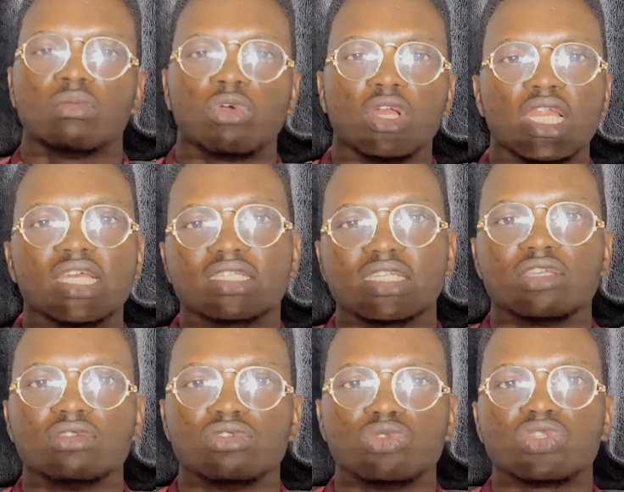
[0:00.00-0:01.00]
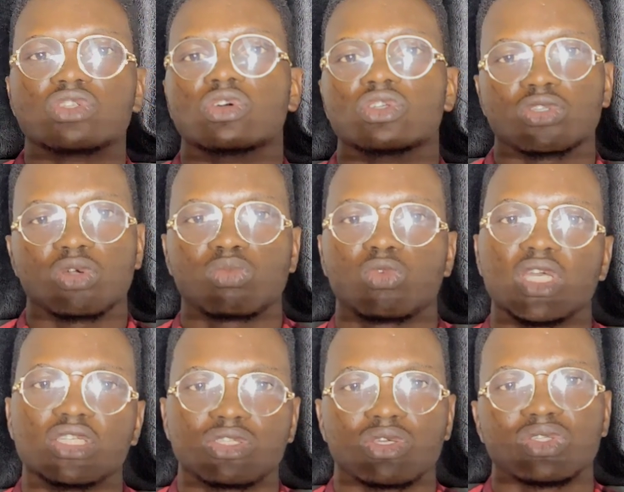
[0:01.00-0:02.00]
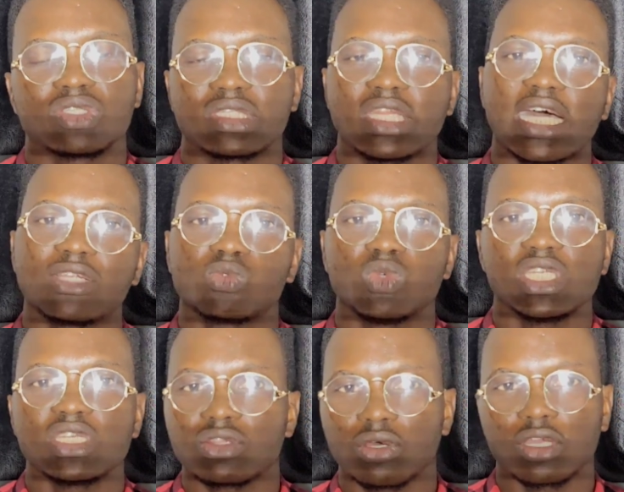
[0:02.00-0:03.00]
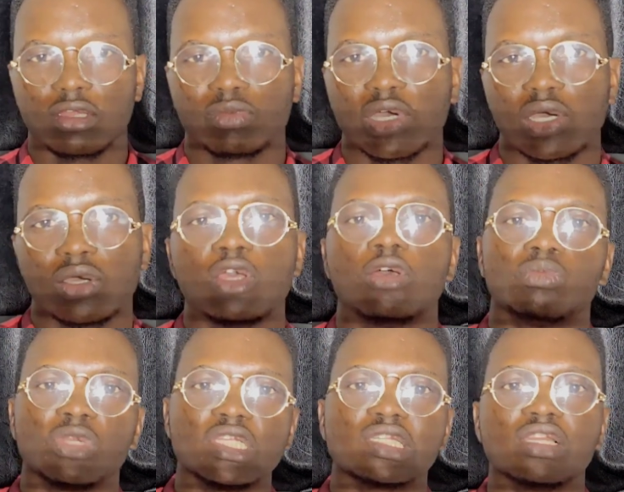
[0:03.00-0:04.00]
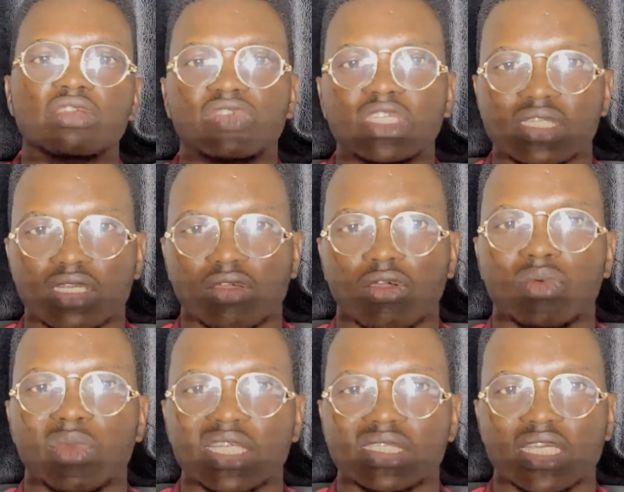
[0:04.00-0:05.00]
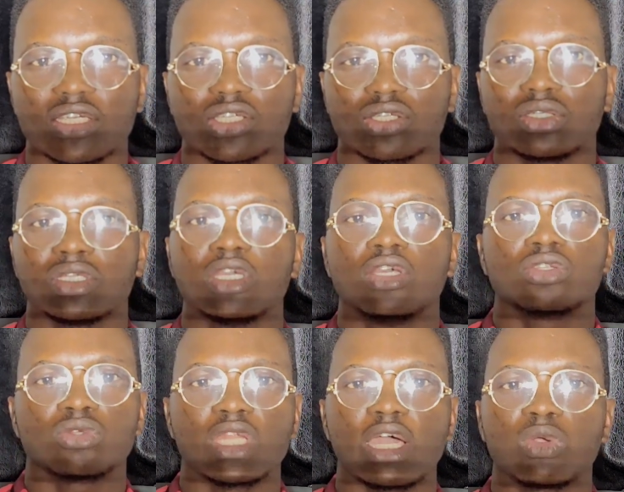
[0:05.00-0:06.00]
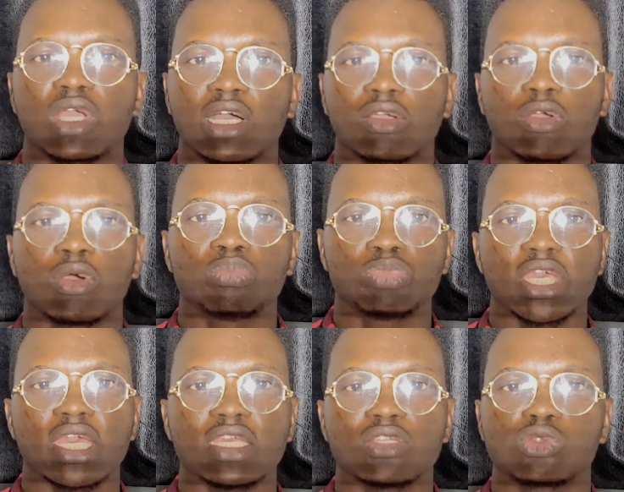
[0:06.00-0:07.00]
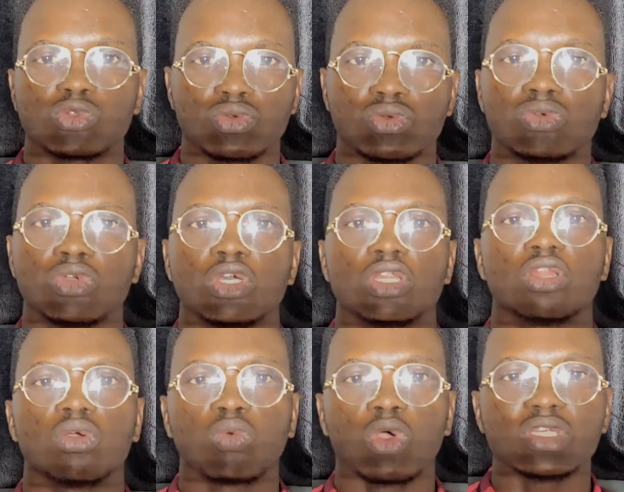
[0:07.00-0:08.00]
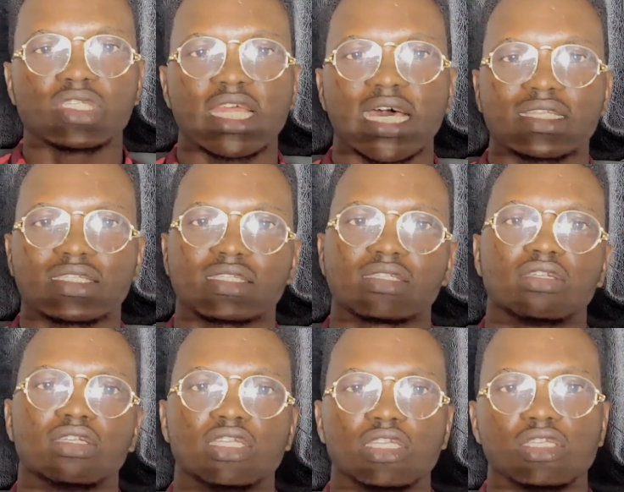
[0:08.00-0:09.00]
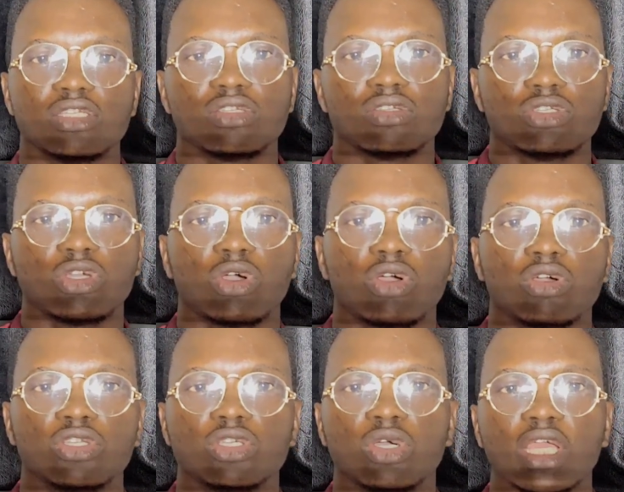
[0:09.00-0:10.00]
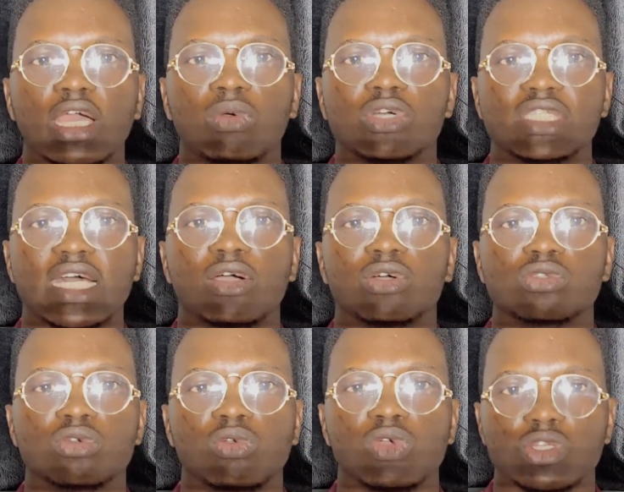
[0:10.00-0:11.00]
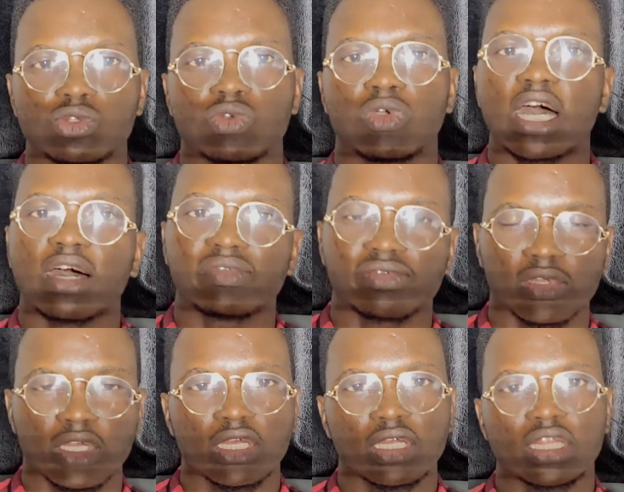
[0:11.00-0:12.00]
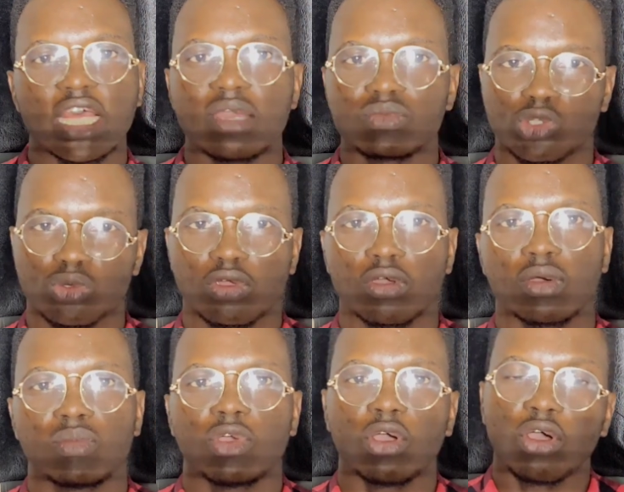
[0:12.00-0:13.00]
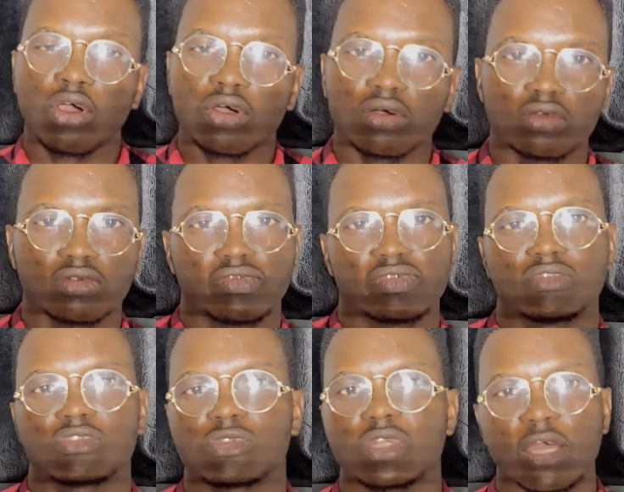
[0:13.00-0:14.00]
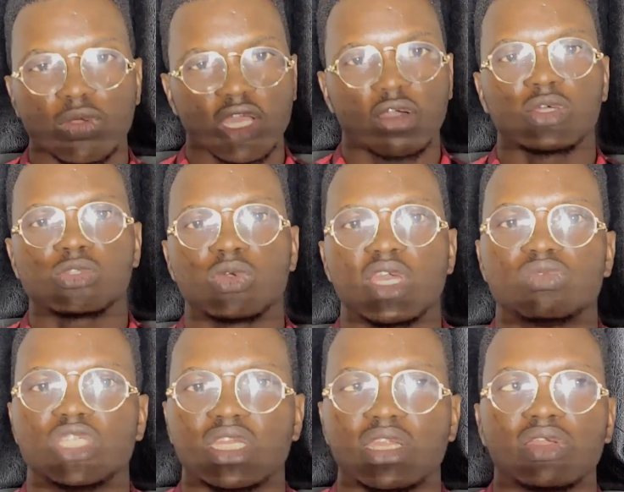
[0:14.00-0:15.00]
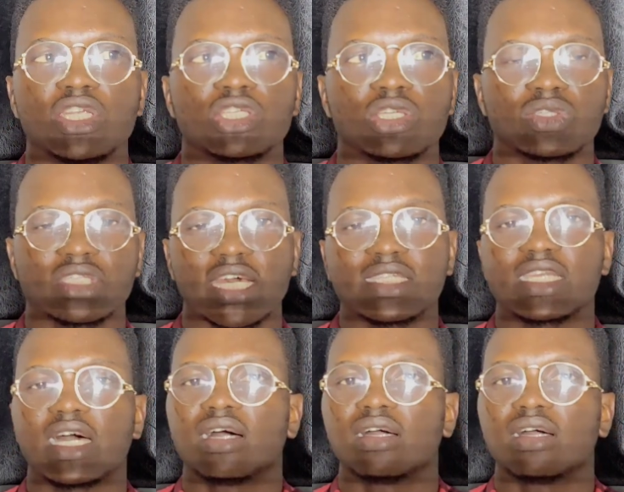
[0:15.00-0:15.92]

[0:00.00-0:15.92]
but let's say you saw some questions that we didn't talk about, please leave it in the comment section so that we can compare it to the ones that your younger ones are also going to have time to come, or so that we can also help generations that